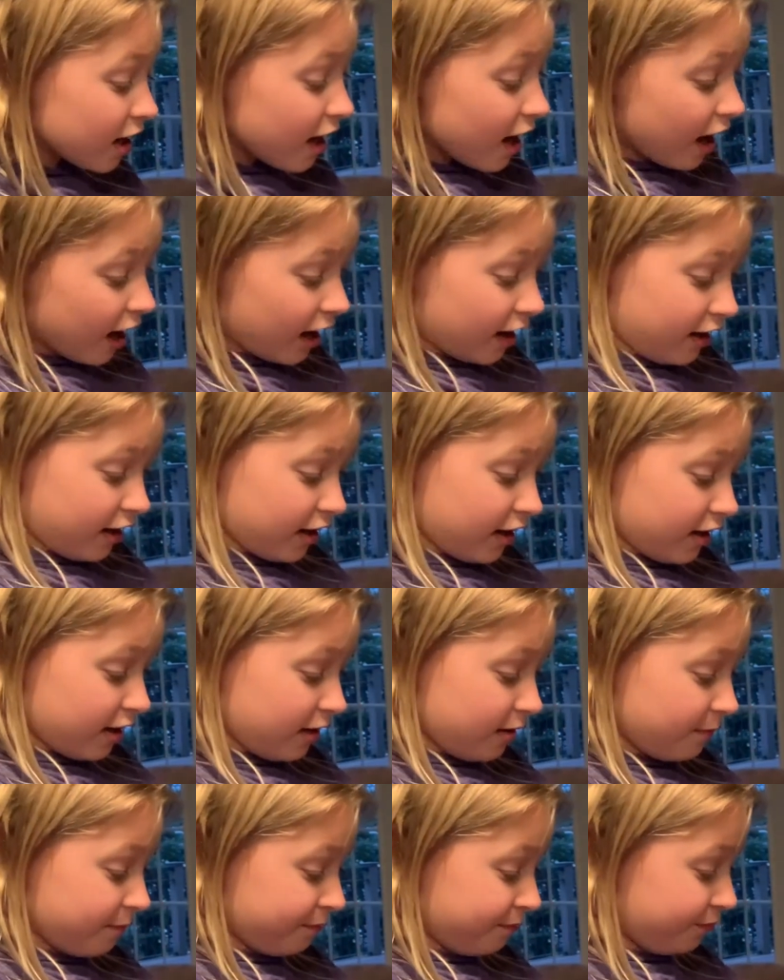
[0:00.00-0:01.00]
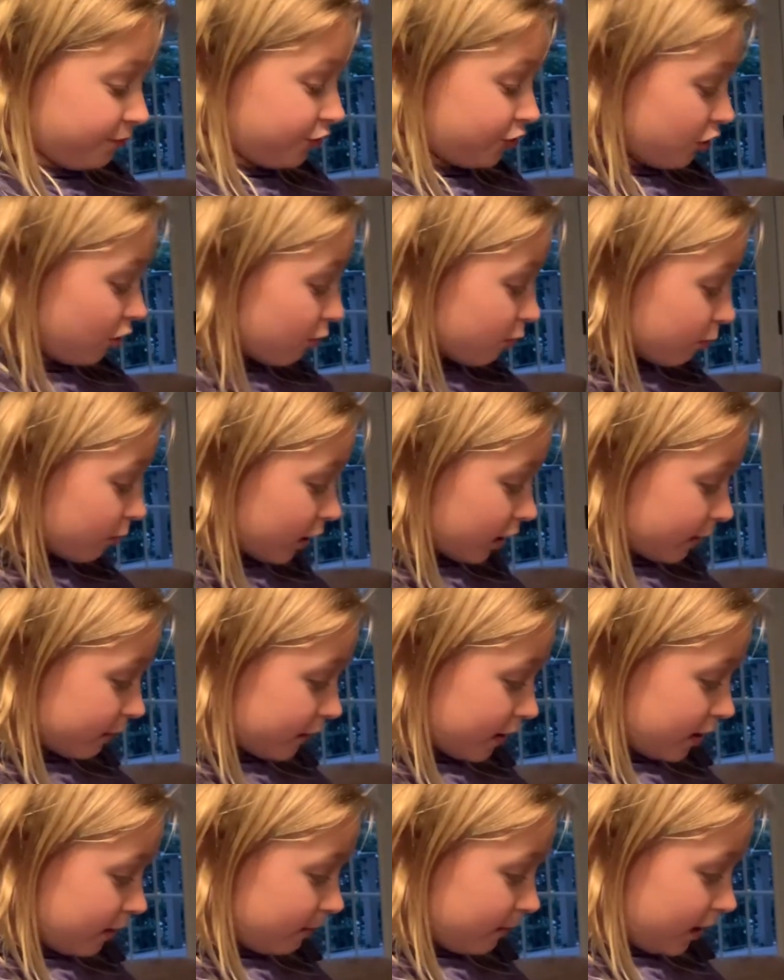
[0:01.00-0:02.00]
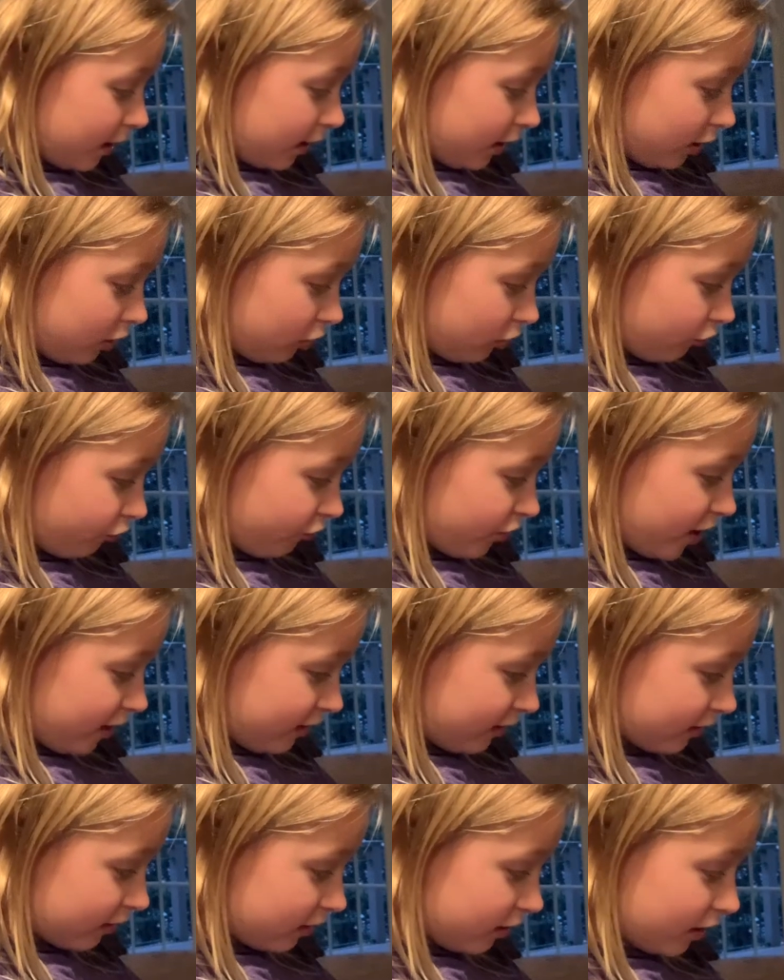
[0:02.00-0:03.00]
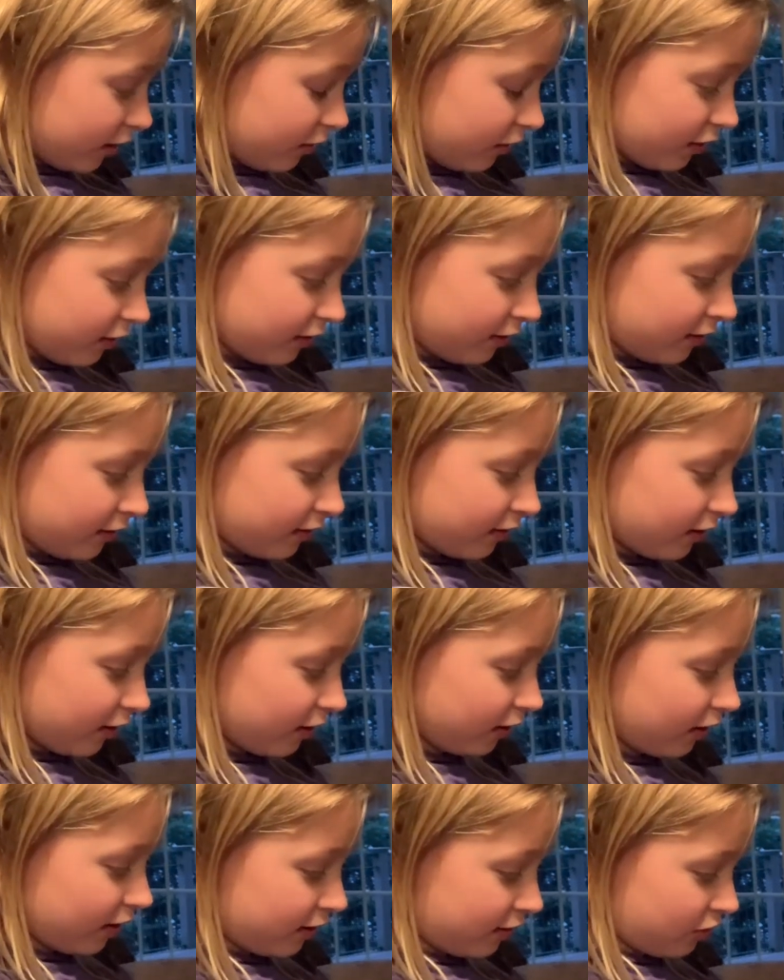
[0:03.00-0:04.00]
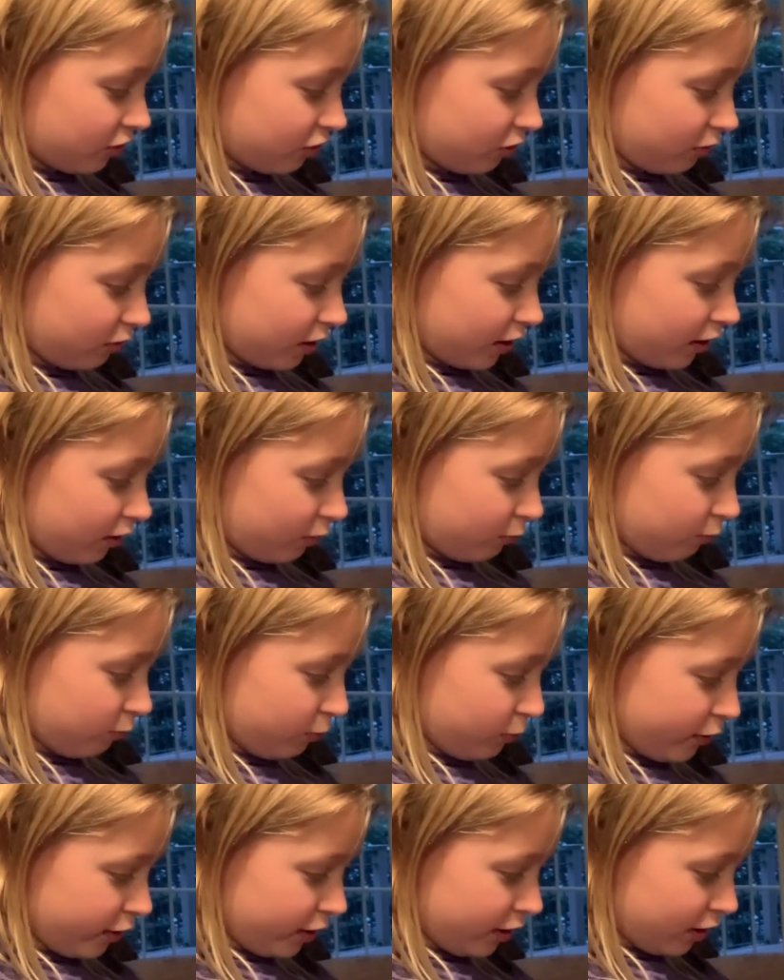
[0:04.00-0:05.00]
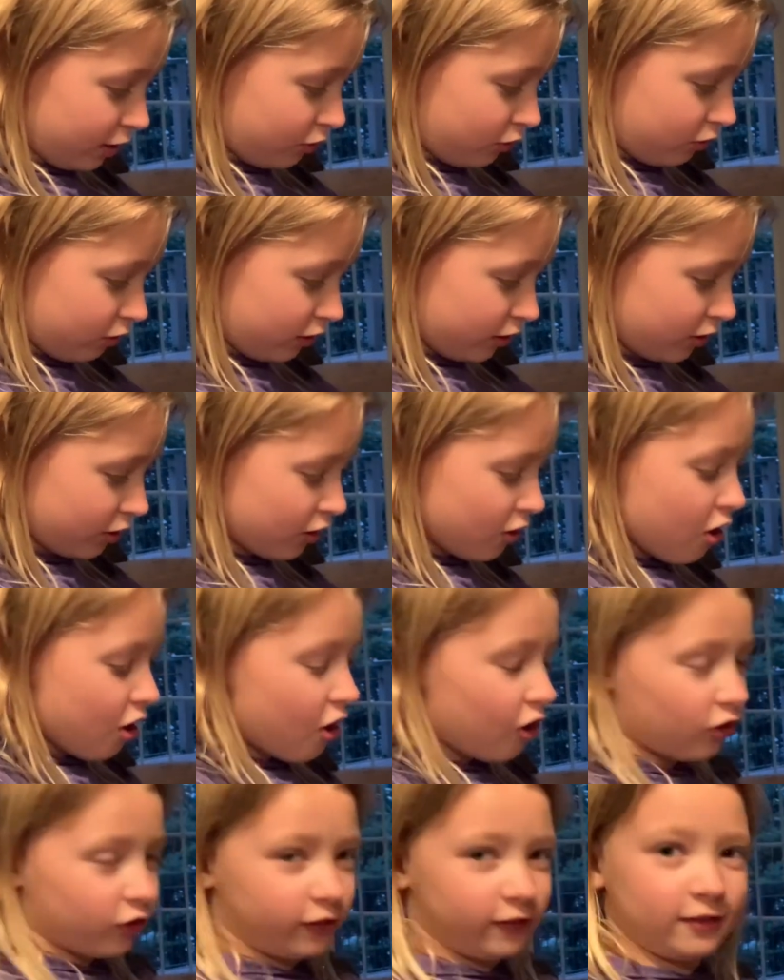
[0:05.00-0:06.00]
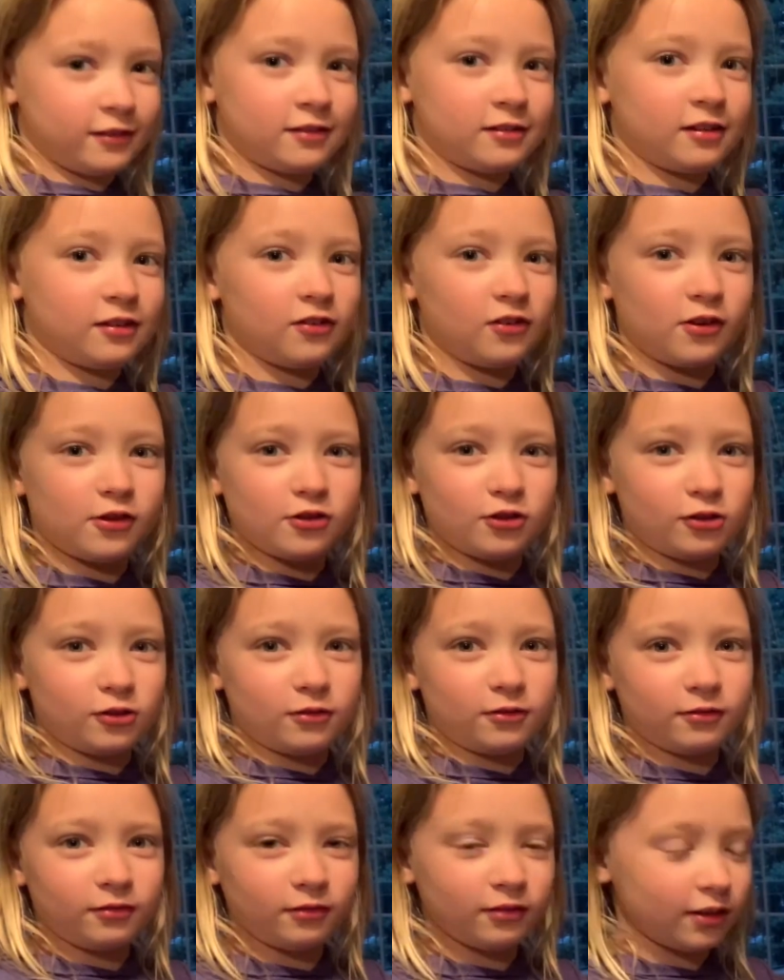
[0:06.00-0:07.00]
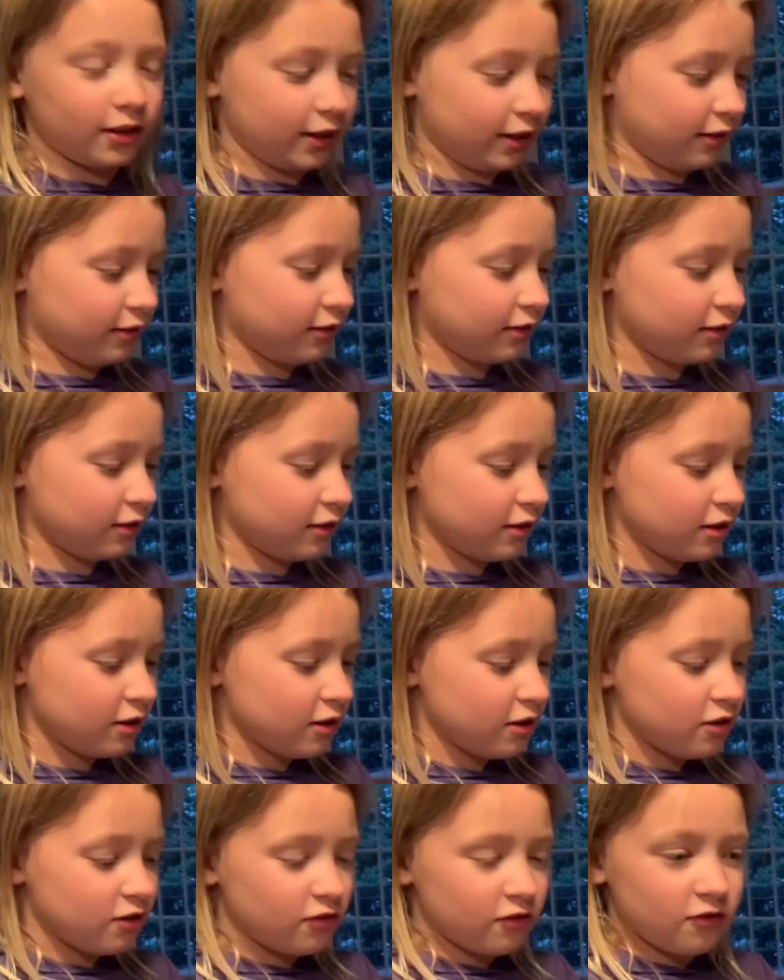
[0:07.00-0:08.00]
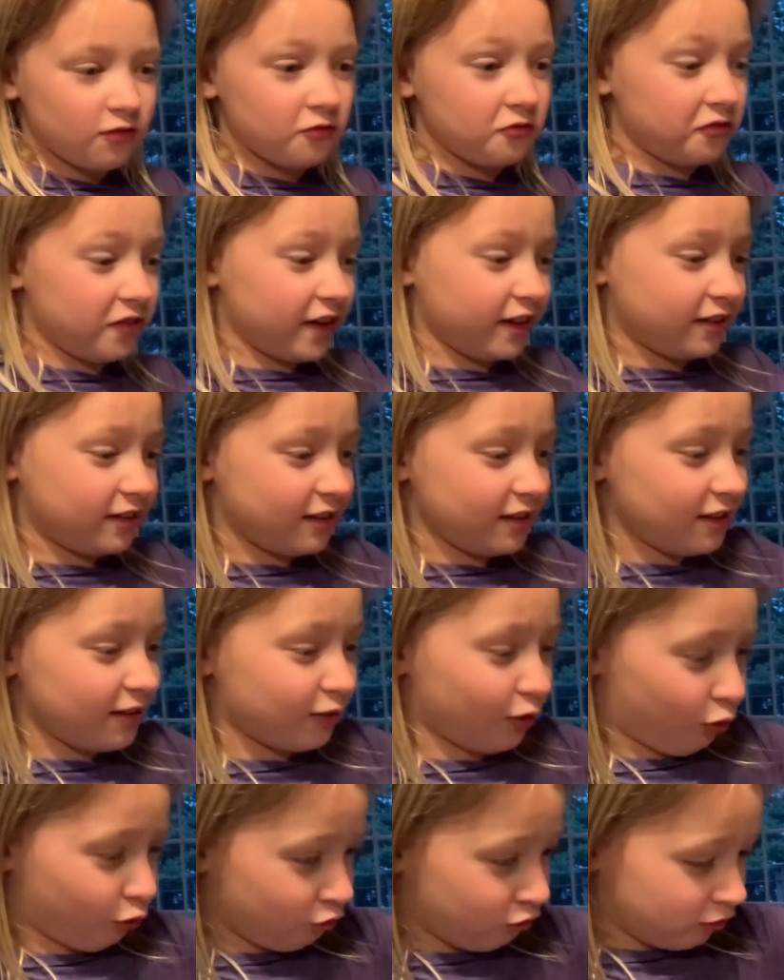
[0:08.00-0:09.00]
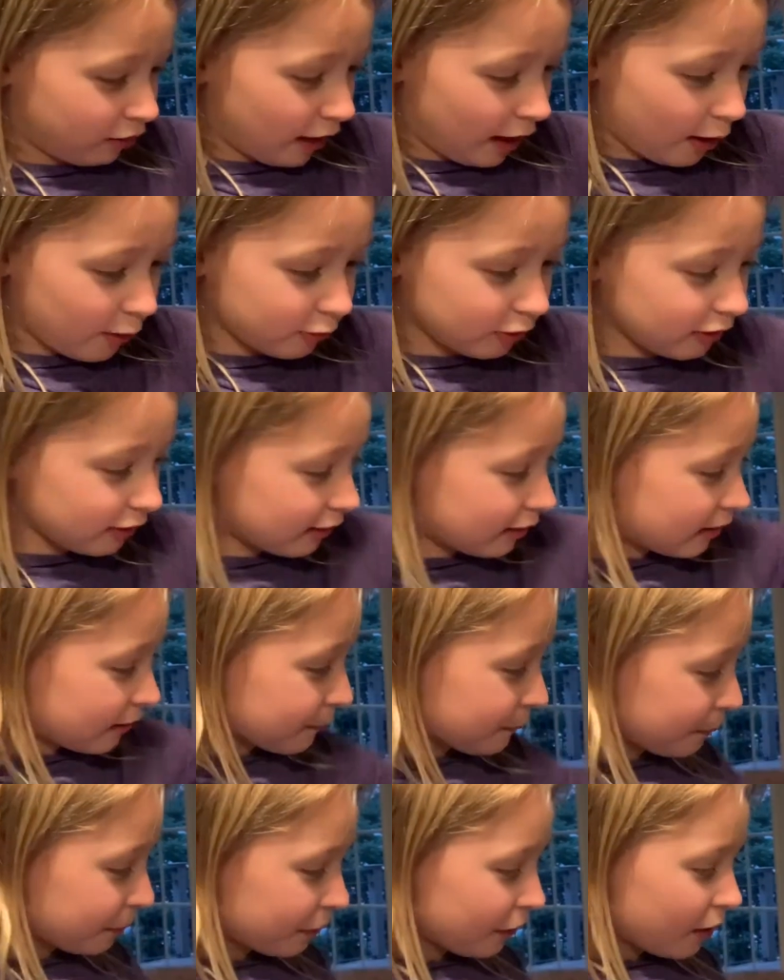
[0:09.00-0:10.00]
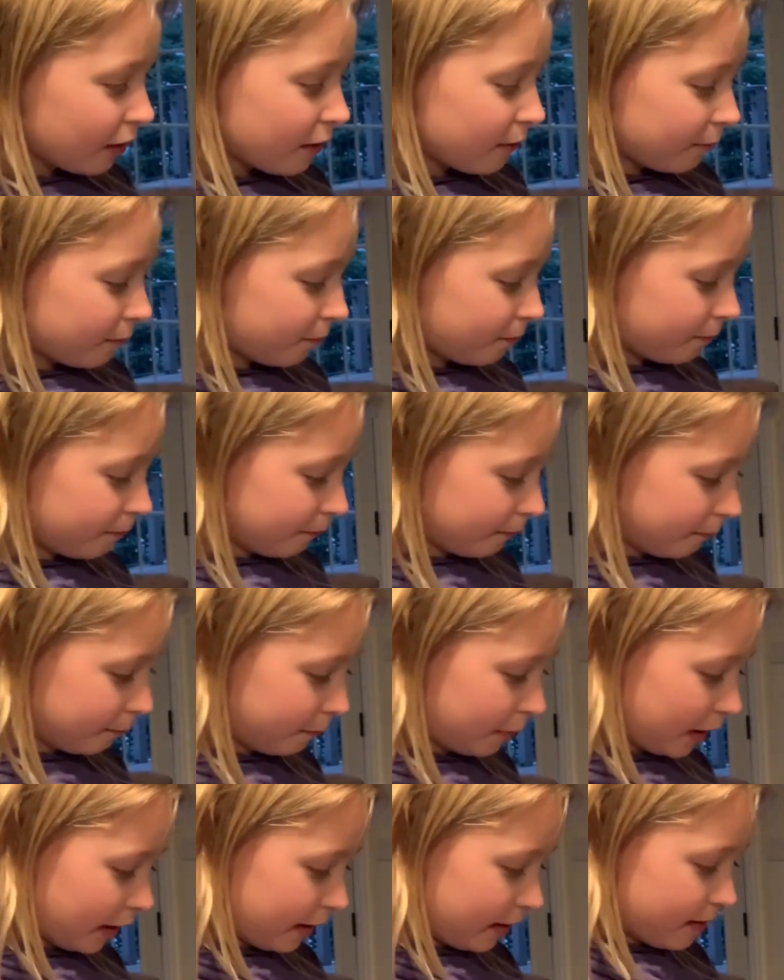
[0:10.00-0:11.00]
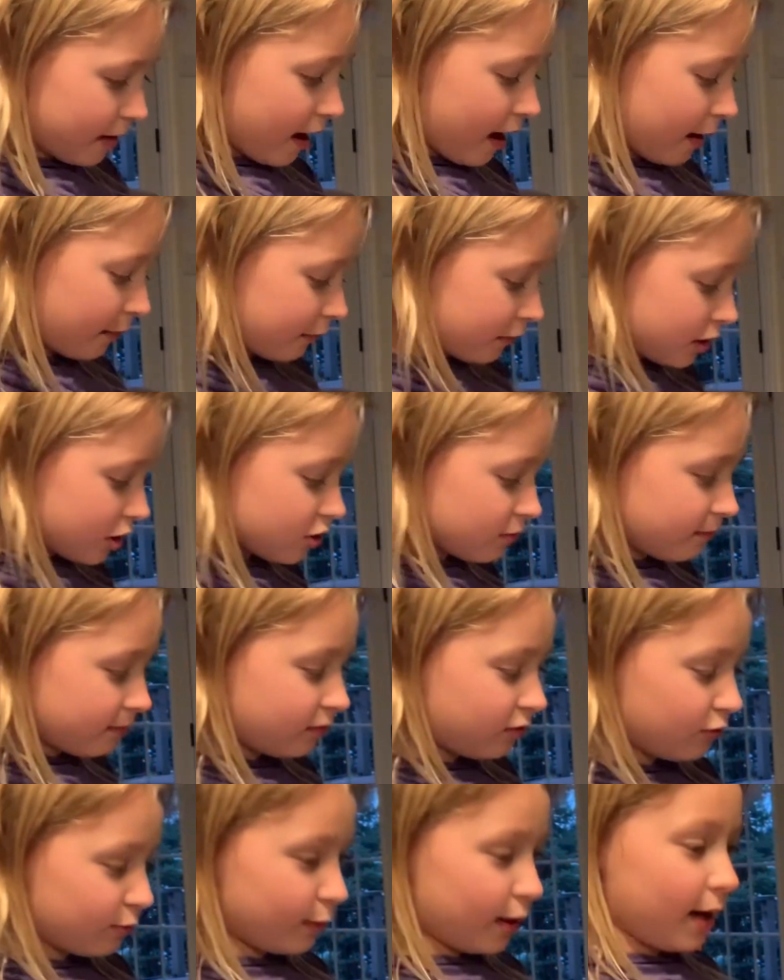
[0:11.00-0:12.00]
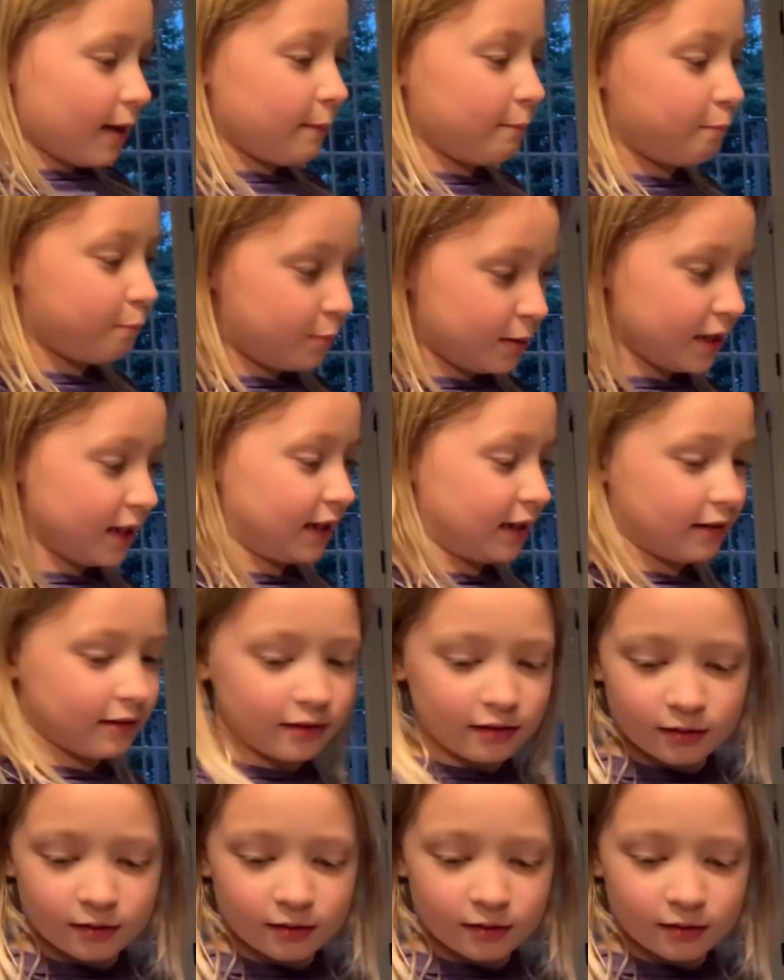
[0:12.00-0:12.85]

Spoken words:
I don't recommend making your vase clear unless you're like a really good artist to know your like vases or flowers. But I'm going to do mine pink.